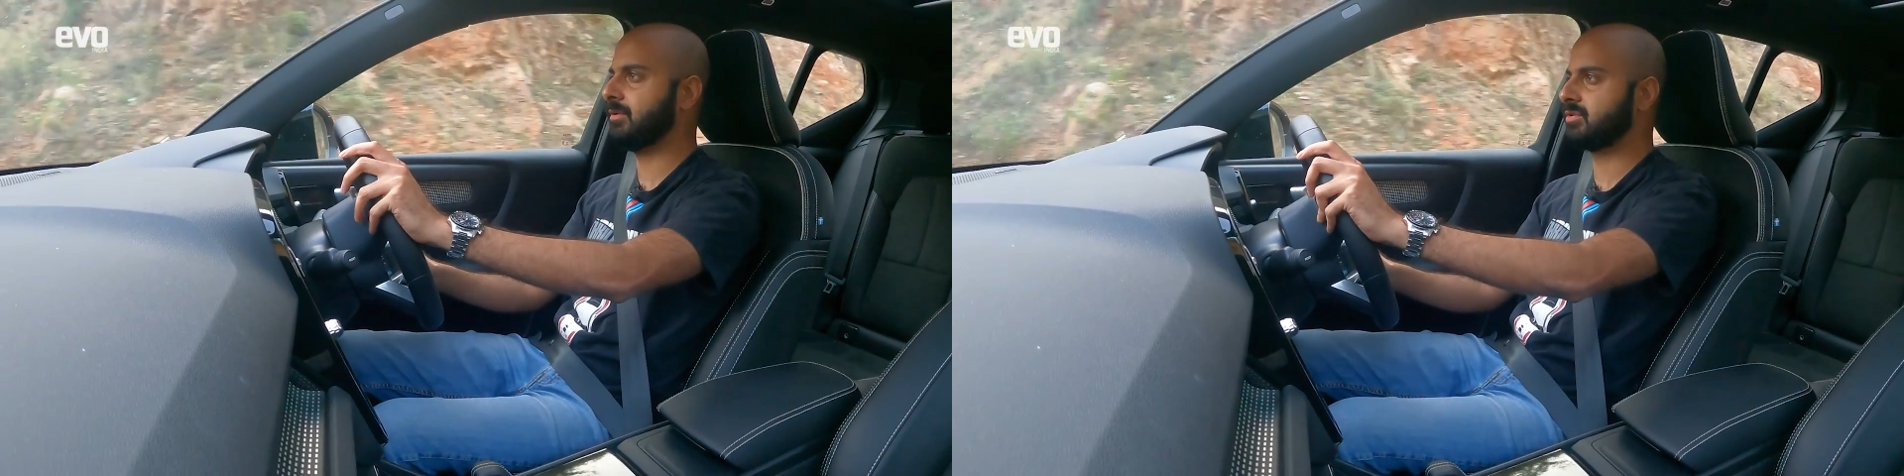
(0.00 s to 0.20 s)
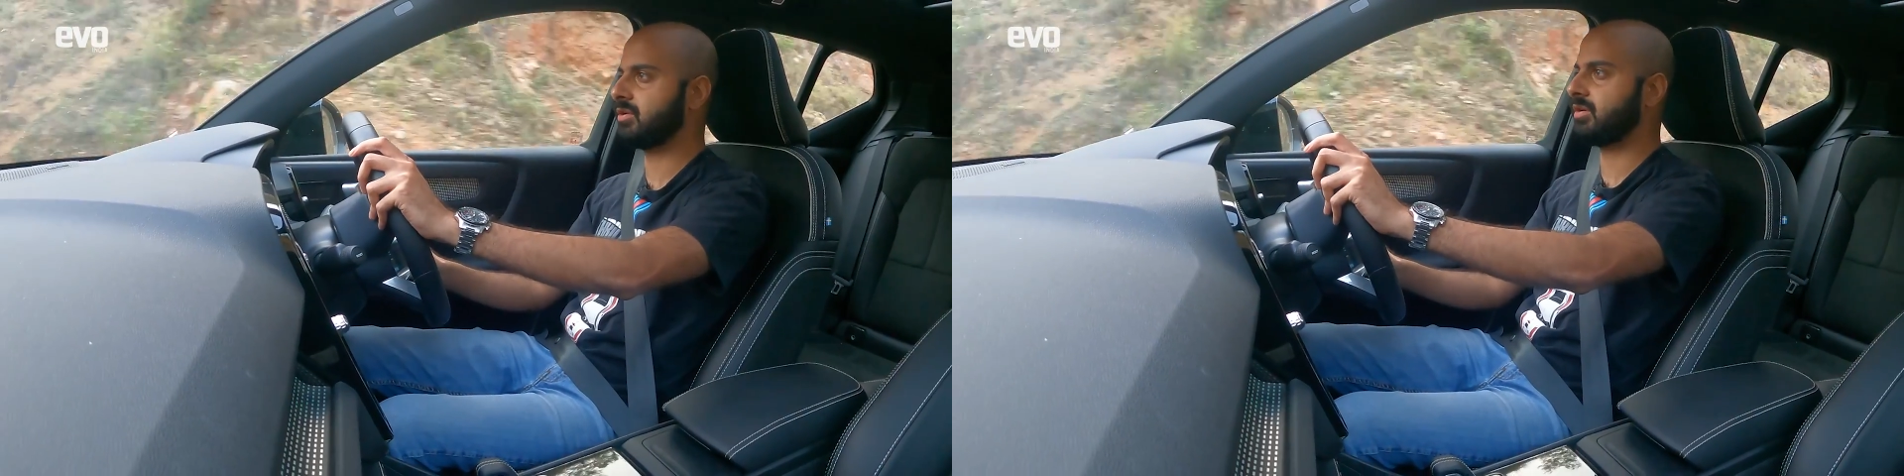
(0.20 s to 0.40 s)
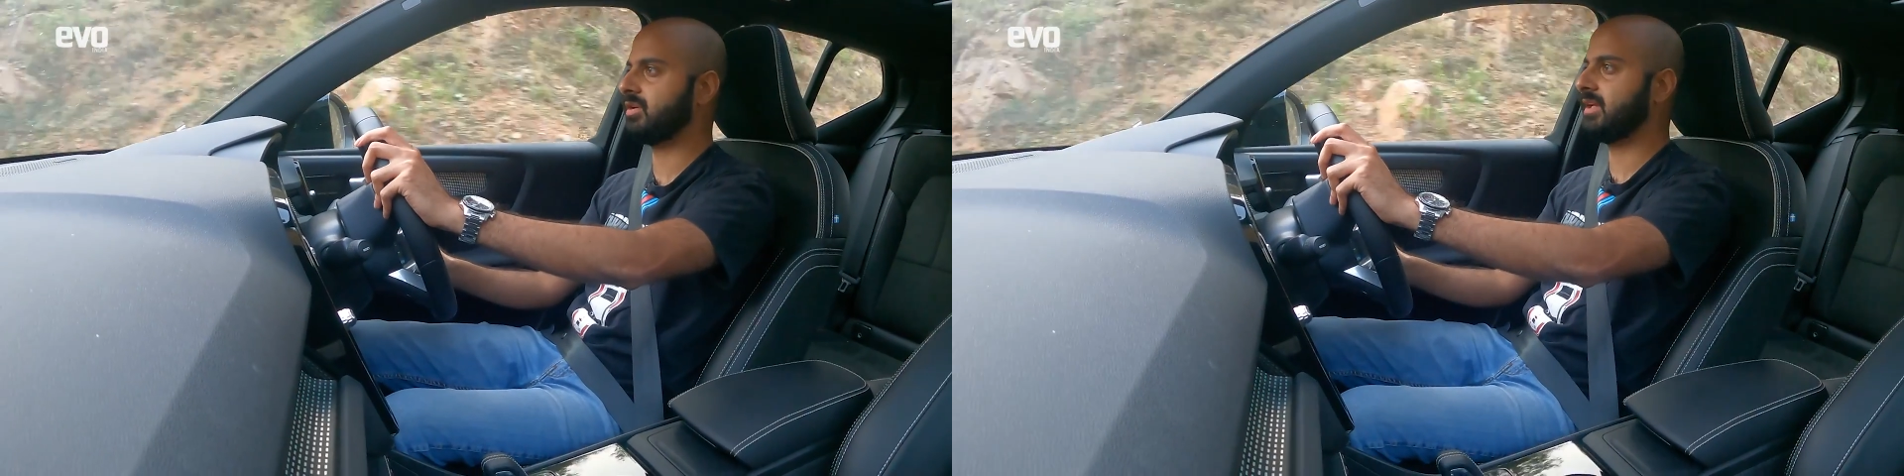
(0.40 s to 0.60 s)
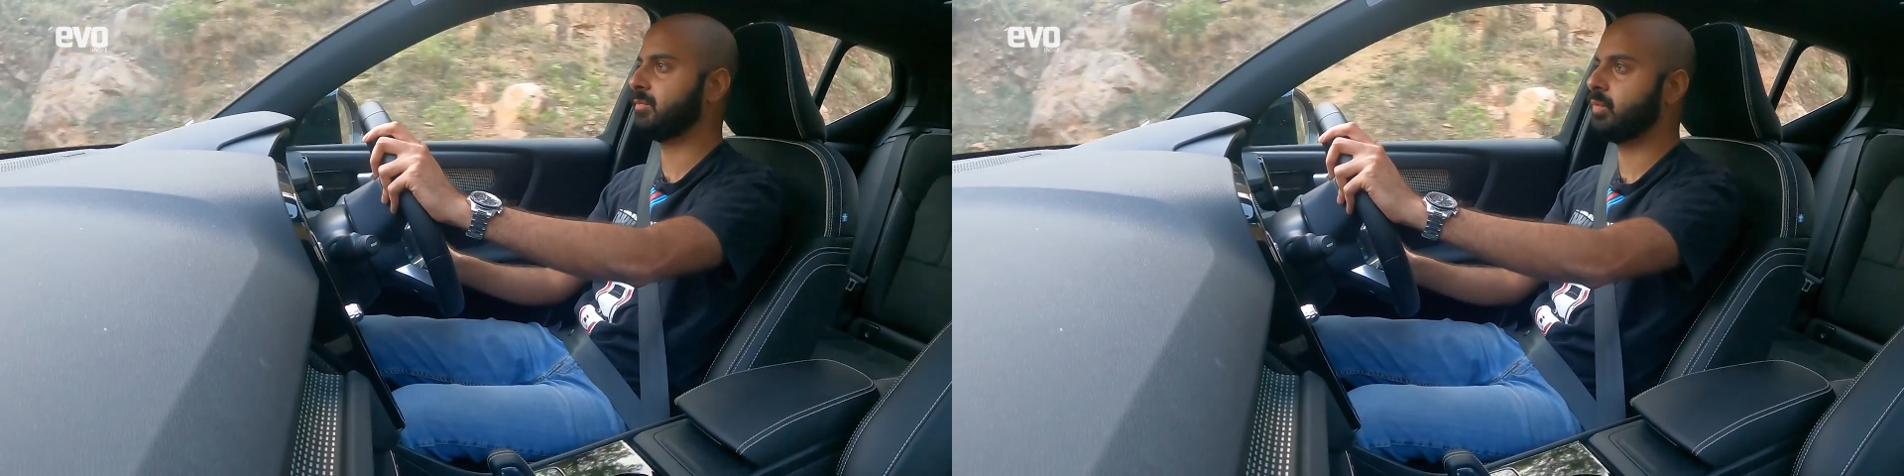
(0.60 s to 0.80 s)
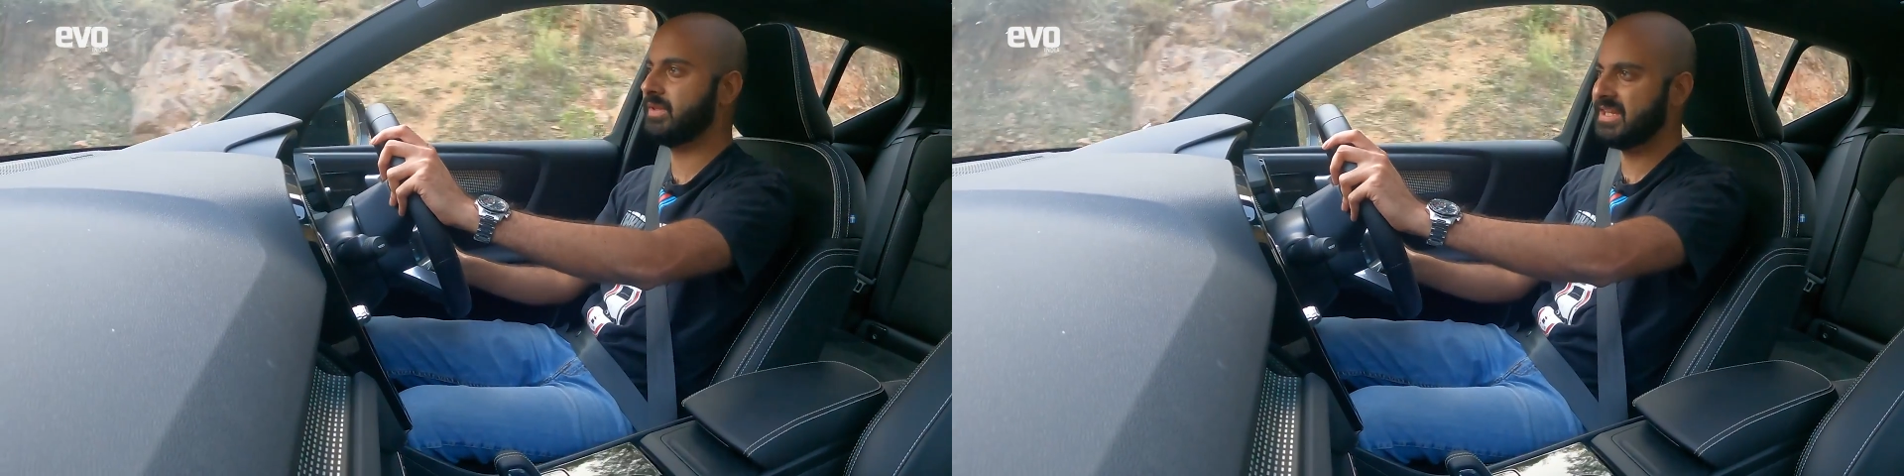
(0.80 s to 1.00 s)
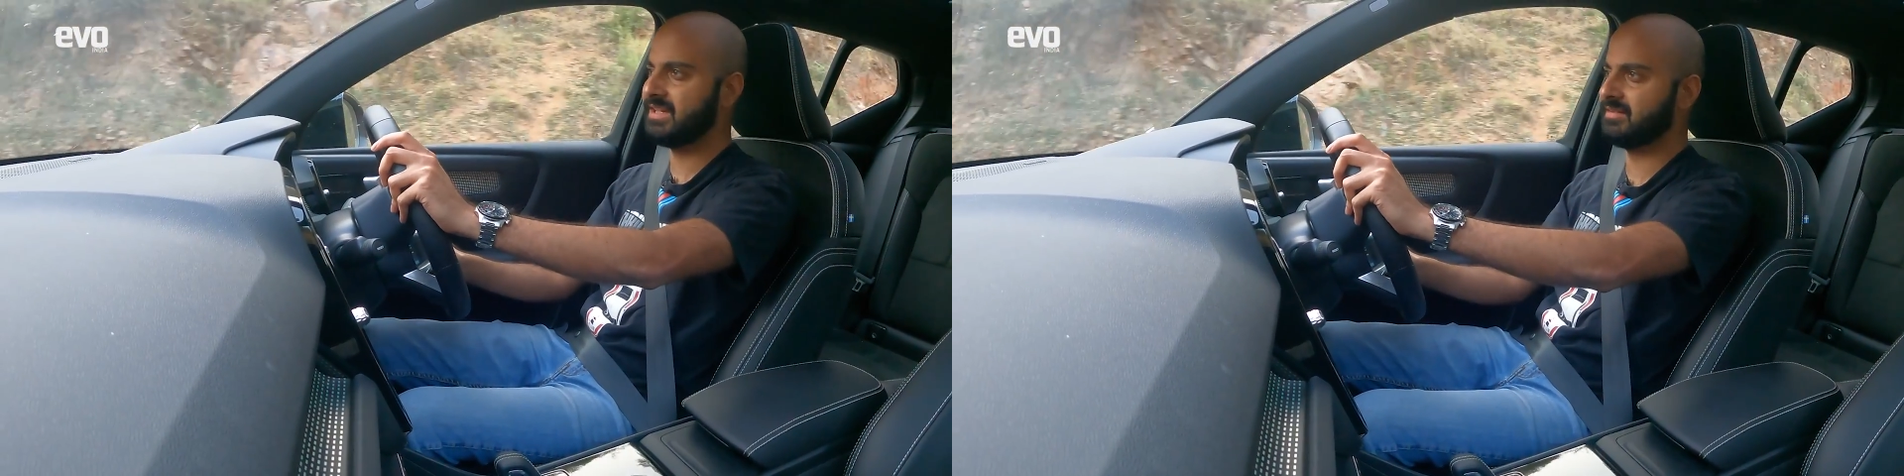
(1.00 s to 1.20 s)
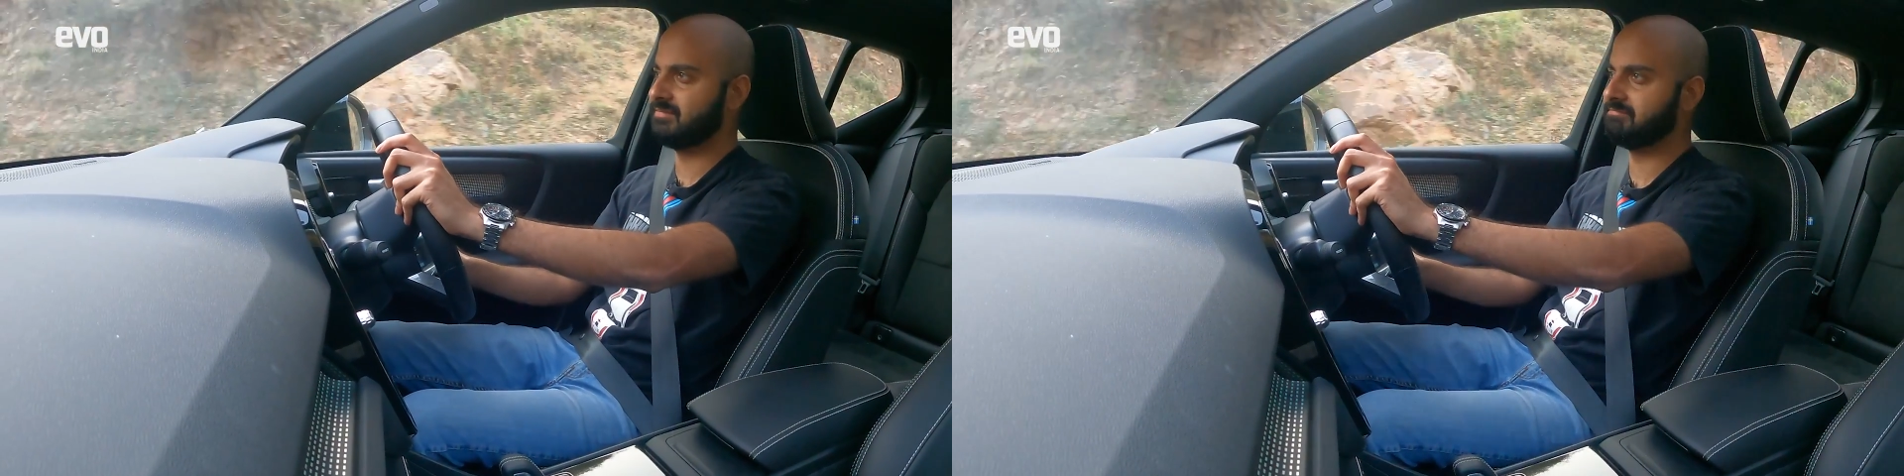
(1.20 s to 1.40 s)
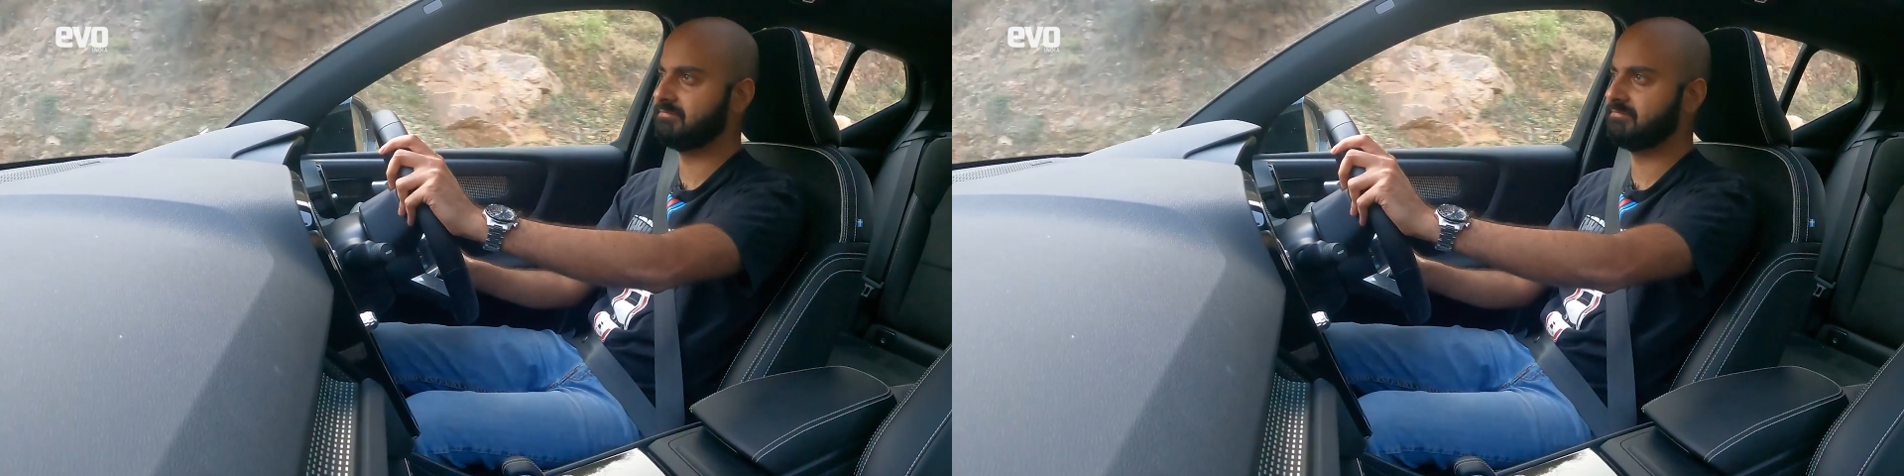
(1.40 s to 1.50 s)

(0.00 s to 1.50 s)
the throttle and within